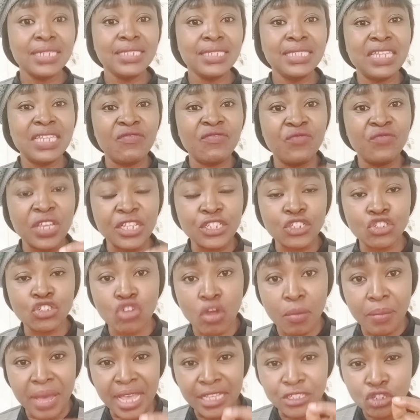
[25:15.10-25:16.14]
The
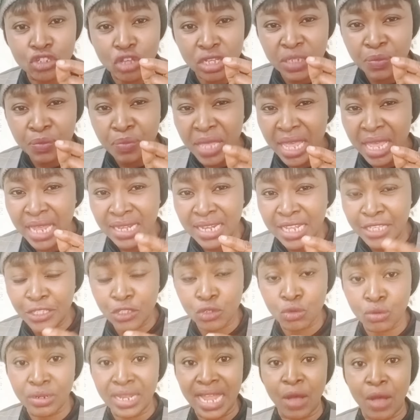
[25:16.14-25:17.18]
vision might just be a
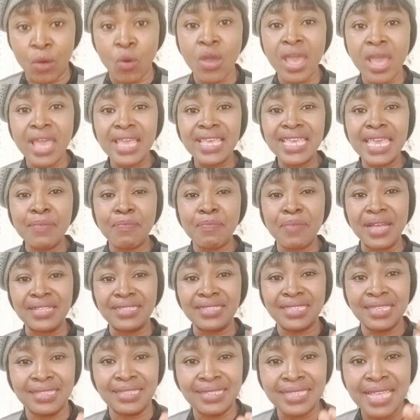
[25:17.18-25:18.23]
little now. Keep
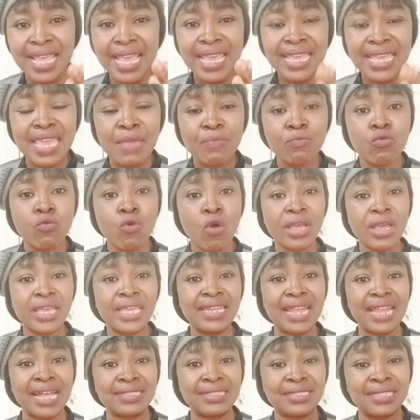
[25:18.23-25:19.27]
at it. Keep
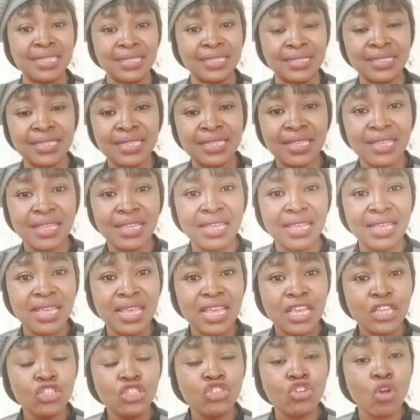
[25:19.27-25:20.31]
working at it.
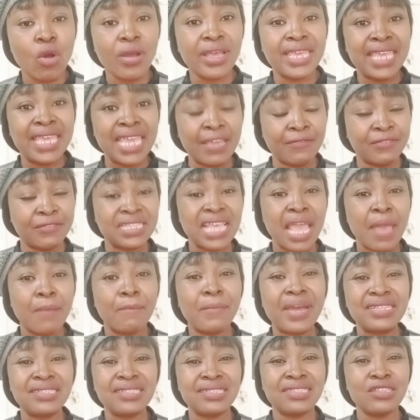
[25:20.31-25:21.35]
Your gift
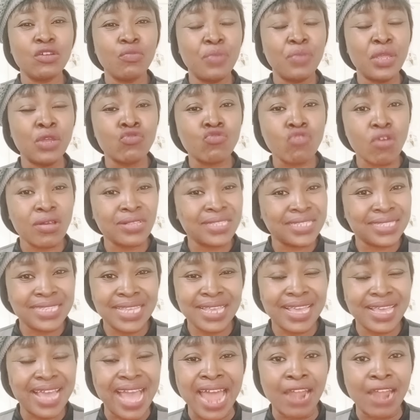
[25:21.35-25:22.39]
might still be
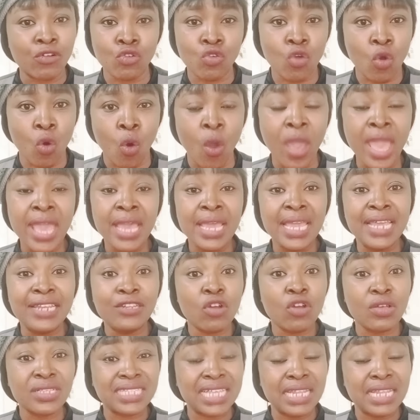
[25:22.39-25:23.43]
rustic and raw. It
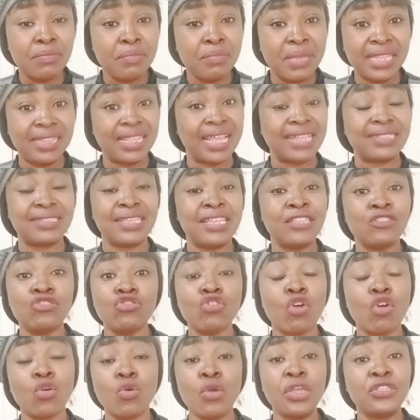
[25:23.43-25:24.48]
doesn't mean that it's
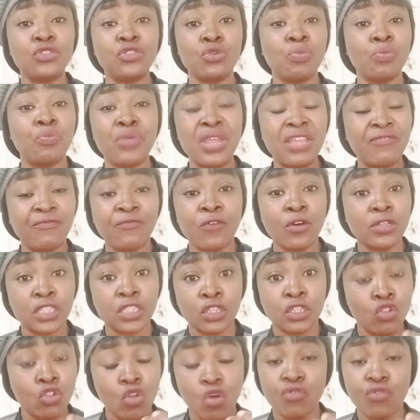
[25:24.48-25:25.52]
not going to bring
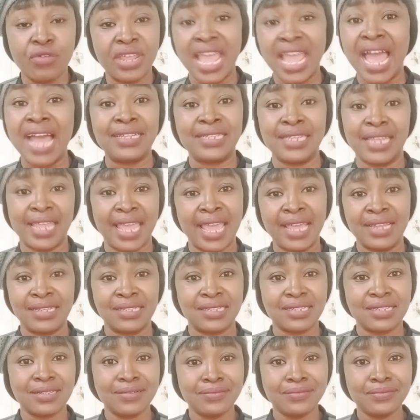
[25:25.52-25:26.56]
forth glory at the end.